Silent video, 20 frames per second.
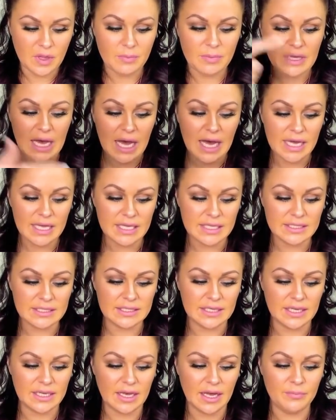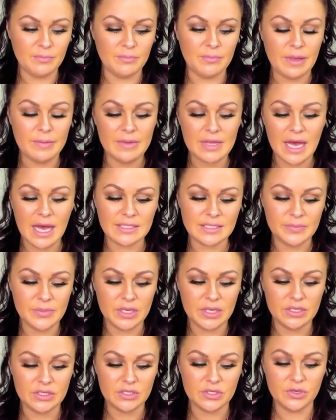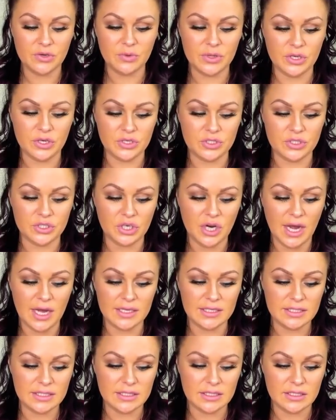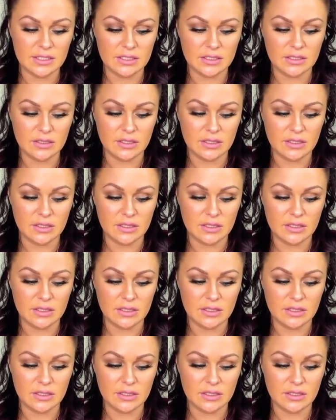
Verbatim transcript: Because maybe that has something to do with your trust,